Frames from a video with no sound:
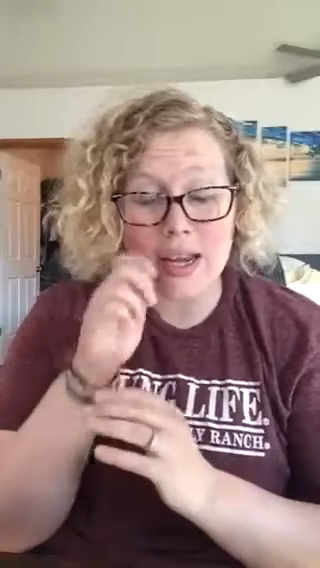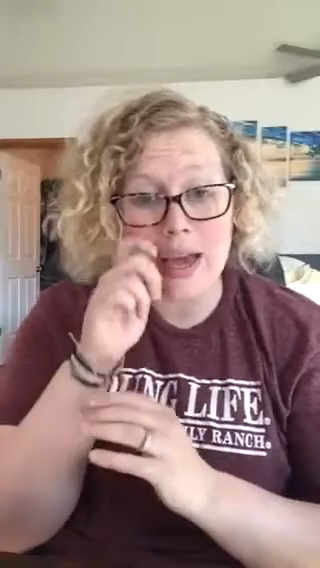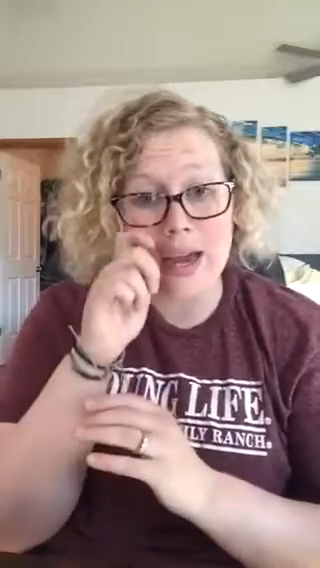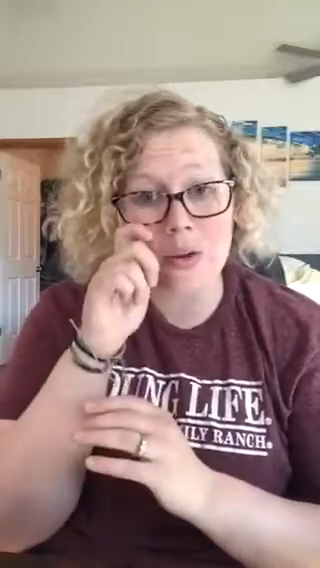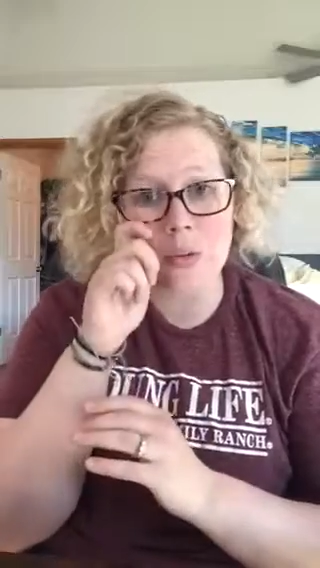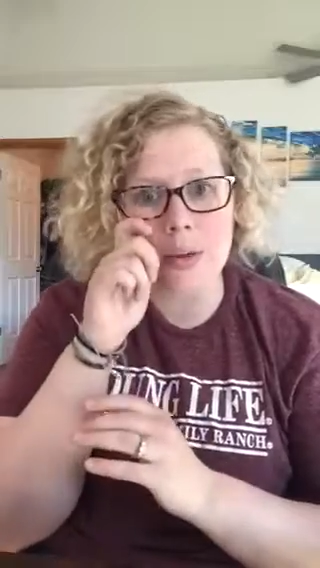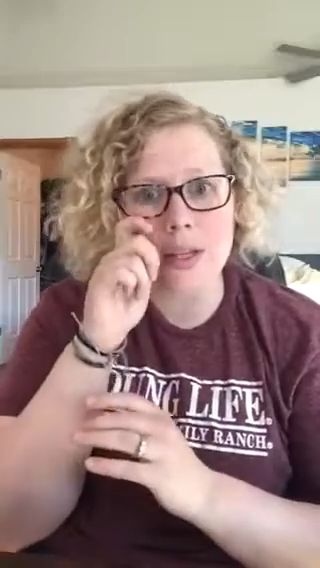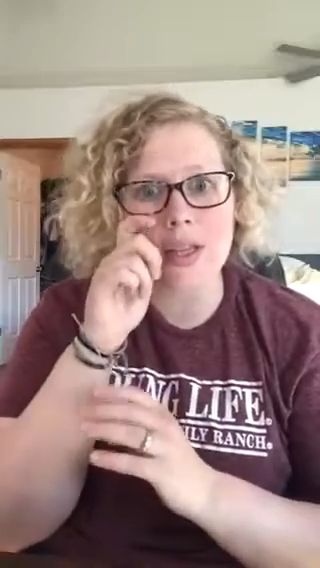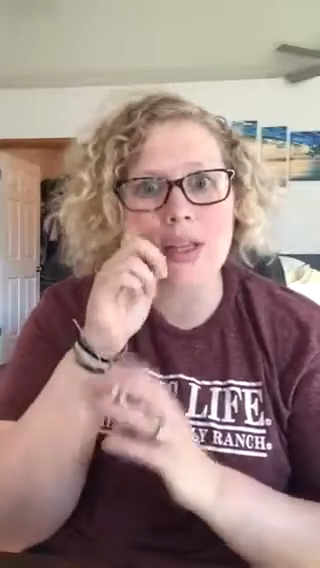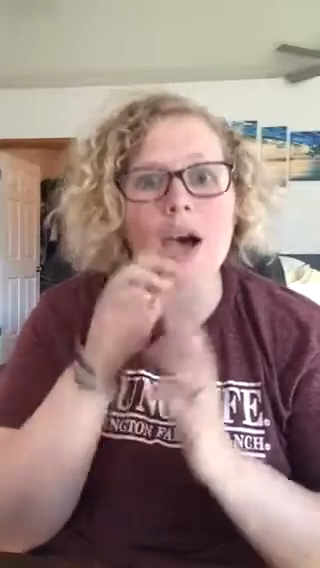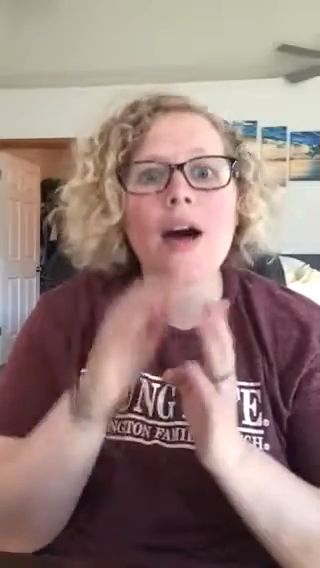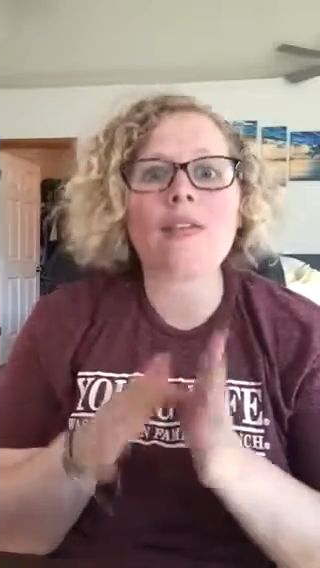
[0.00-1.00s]
and we
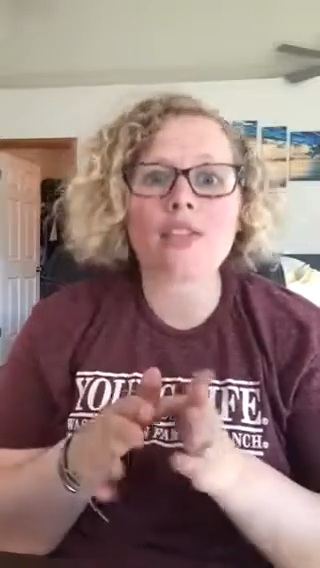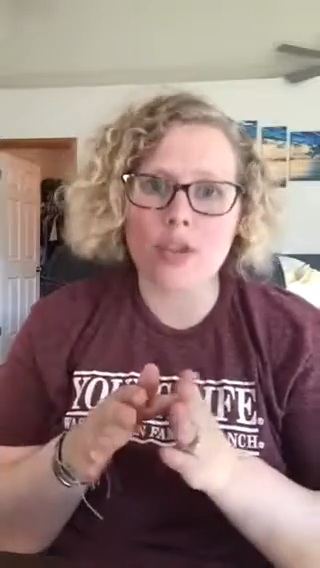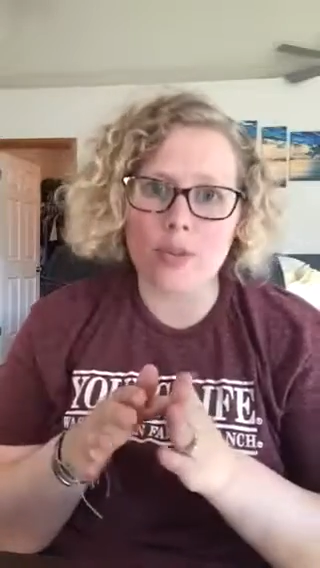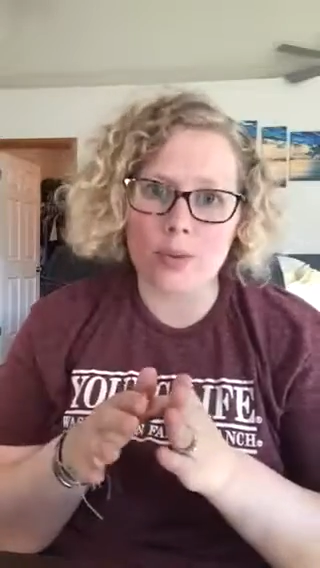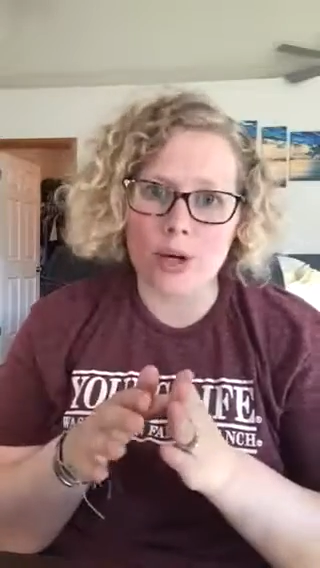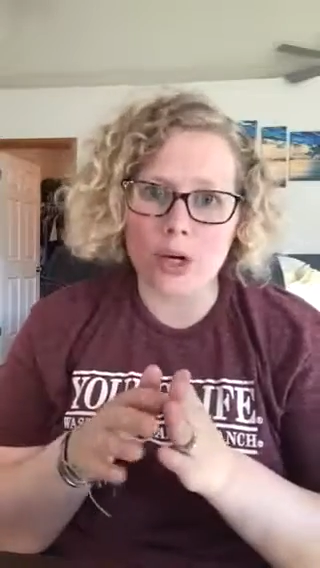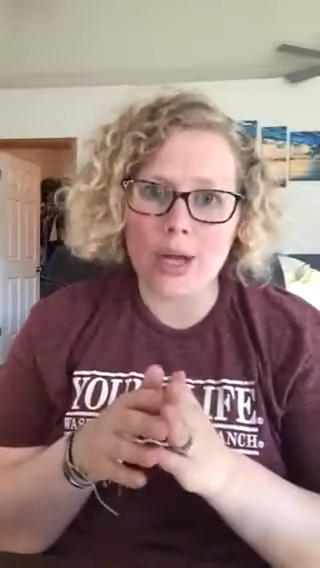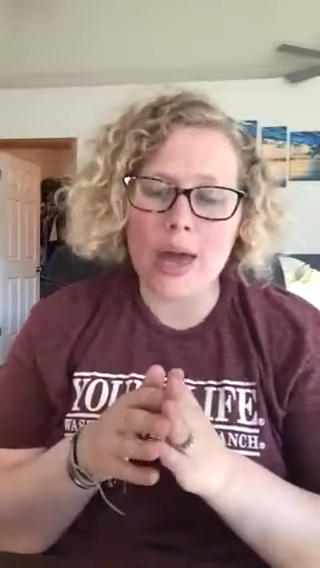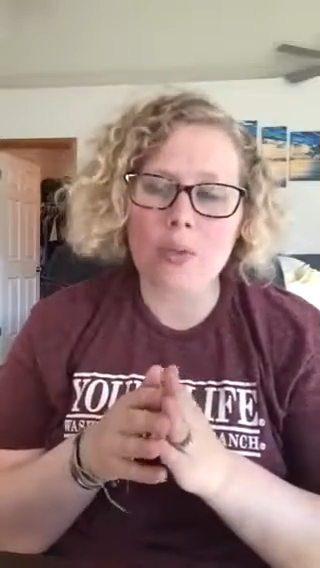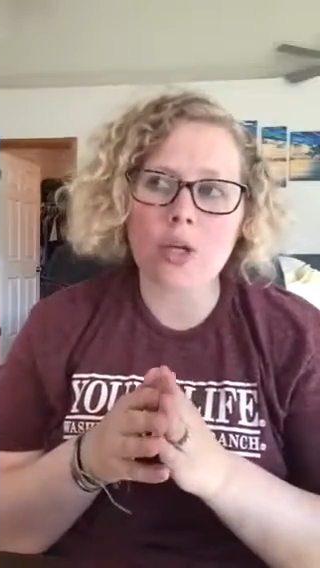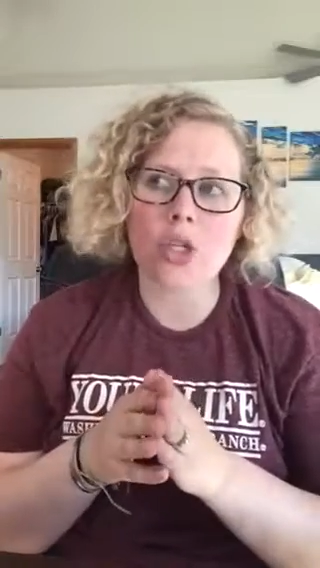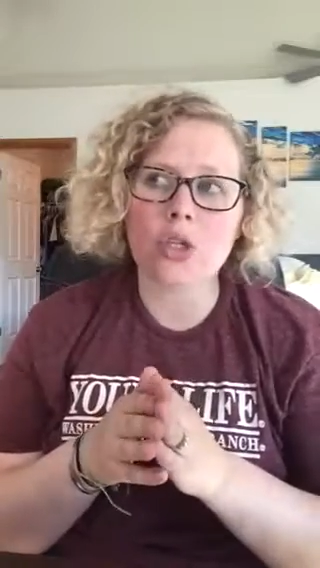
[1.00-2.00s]
loved the book,
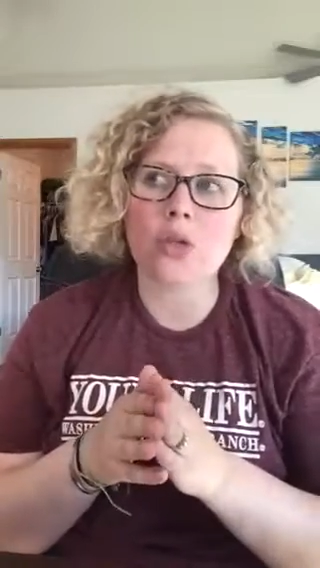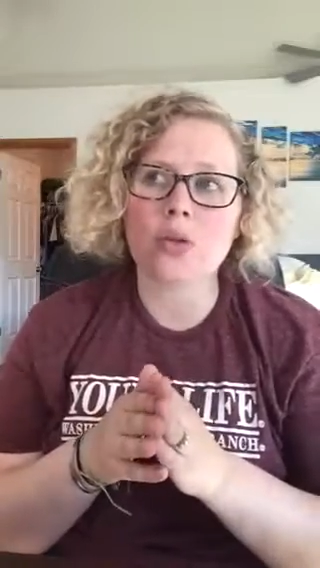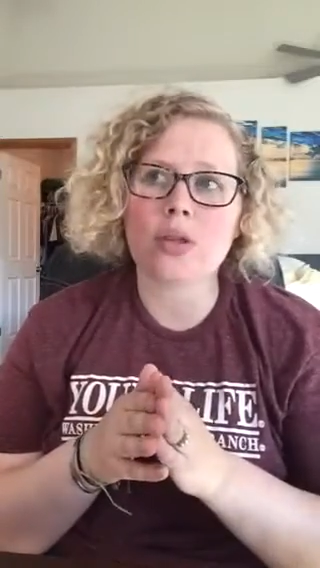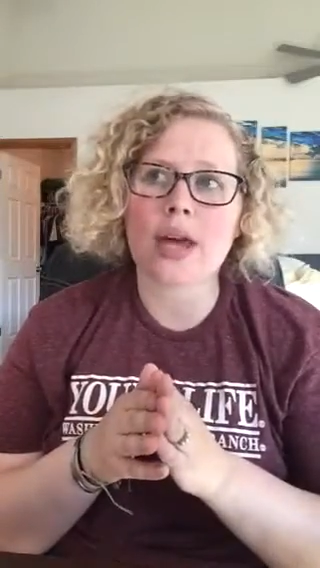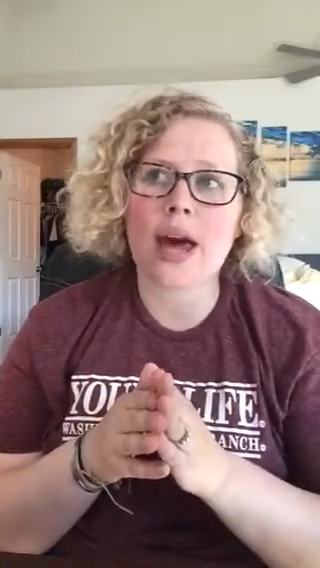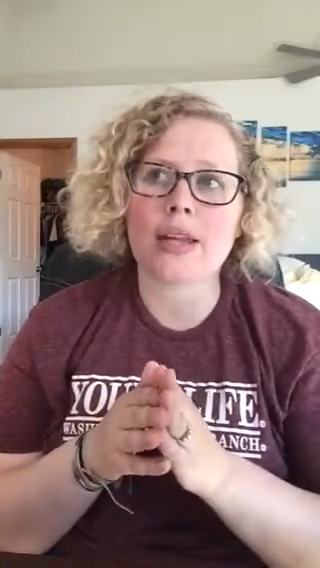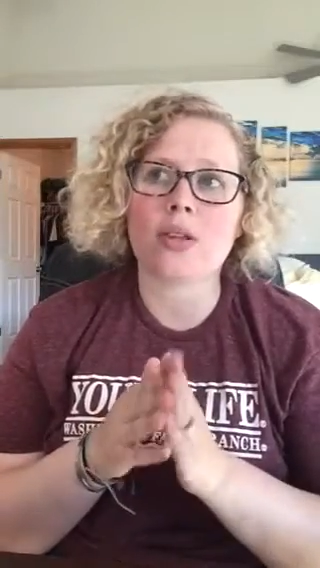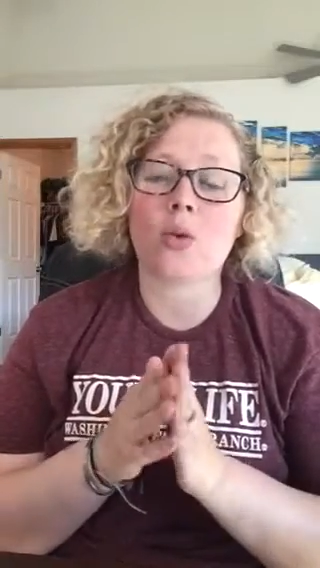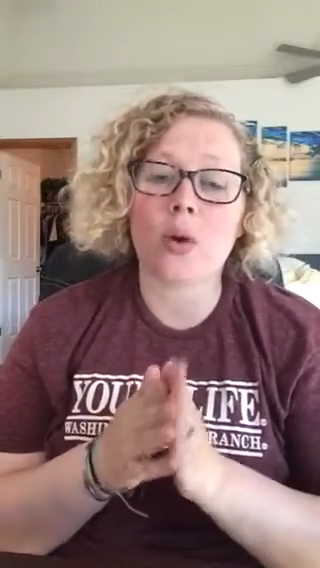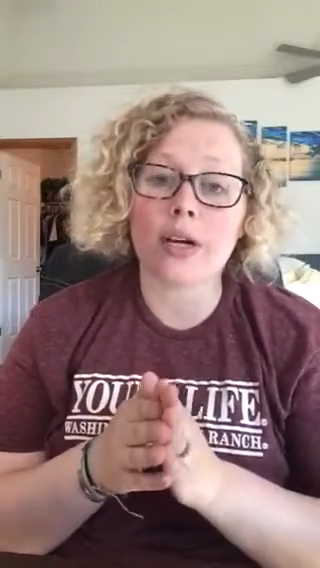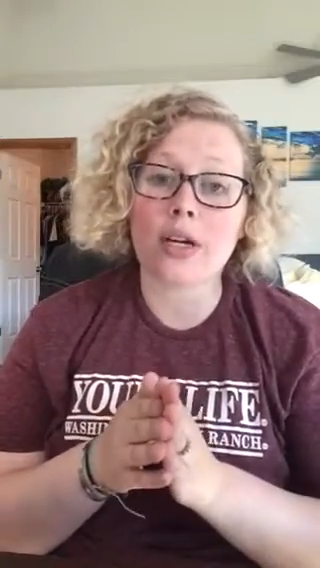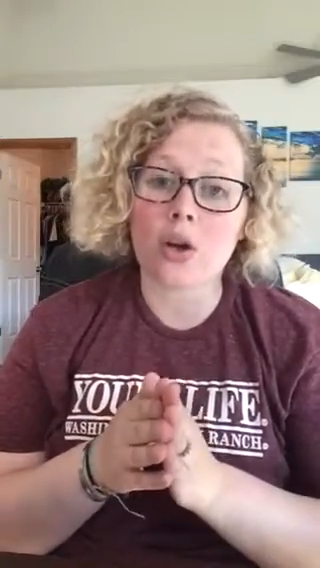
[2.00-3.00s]
and we knew that The
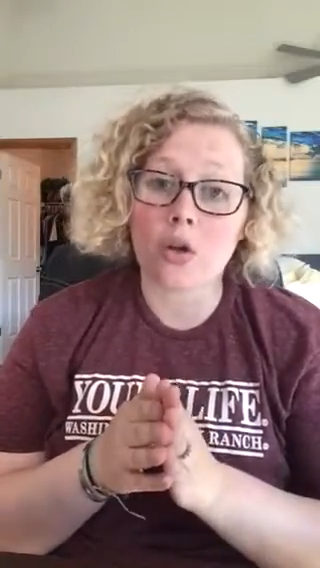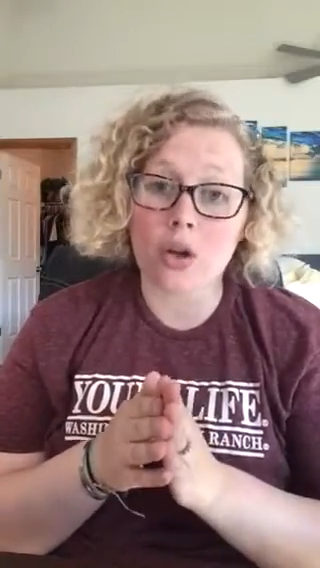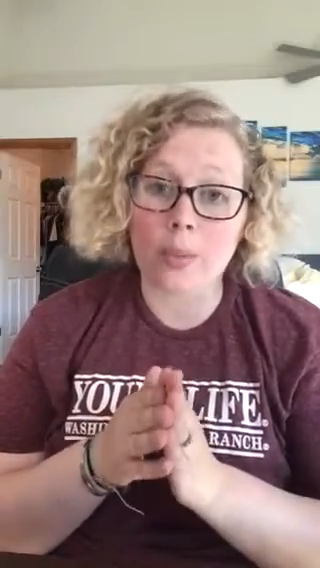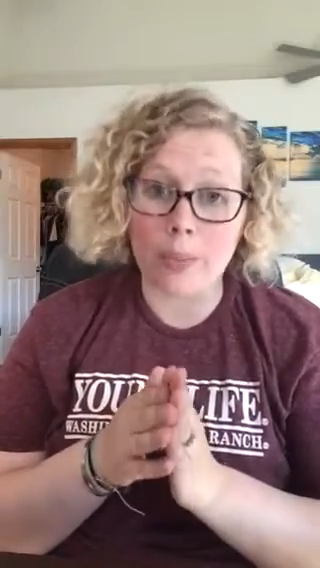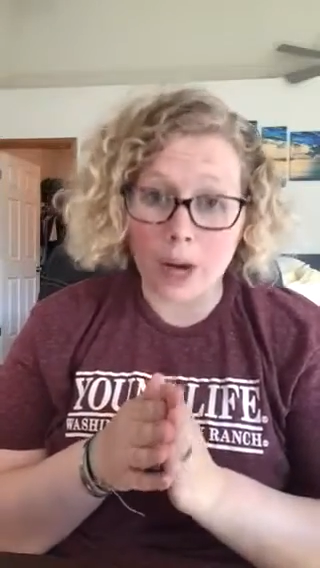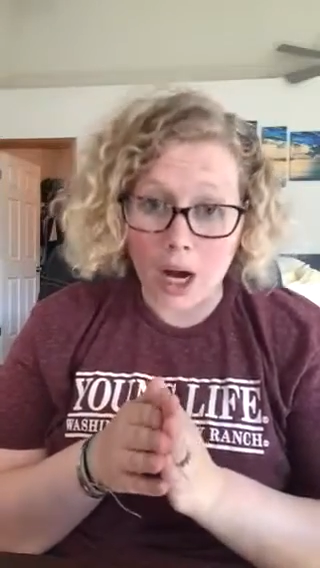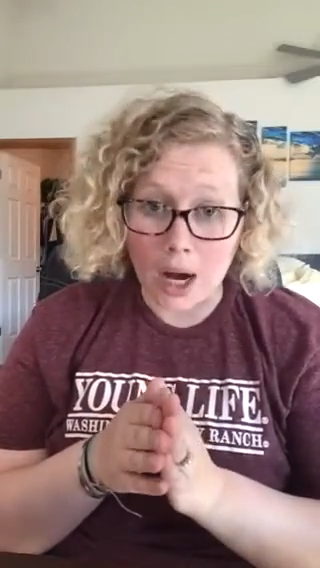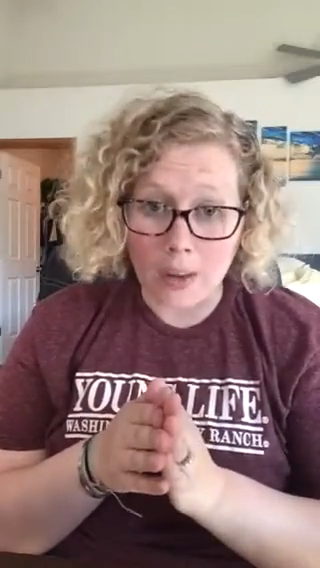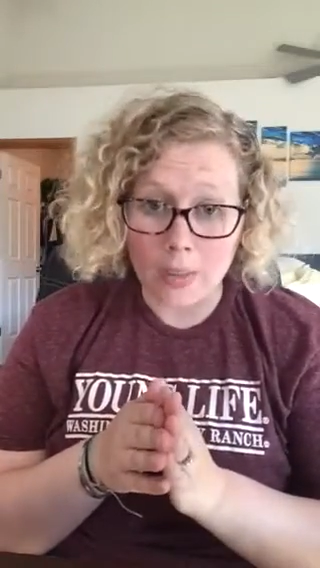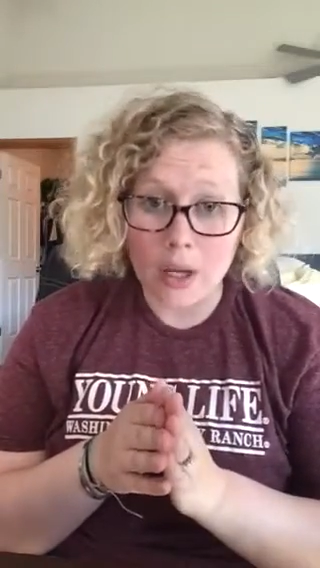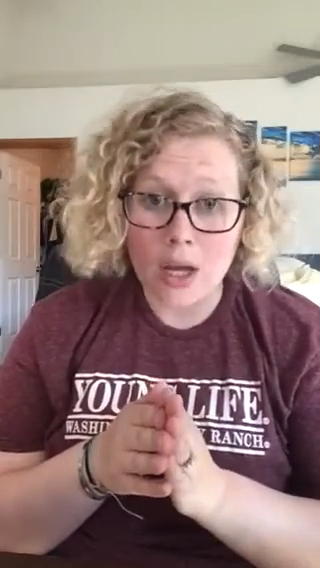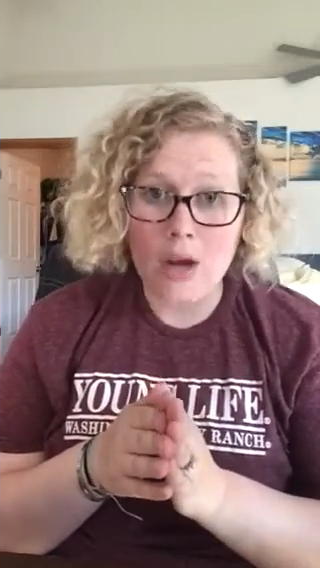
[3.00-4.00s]
One and Only Bob,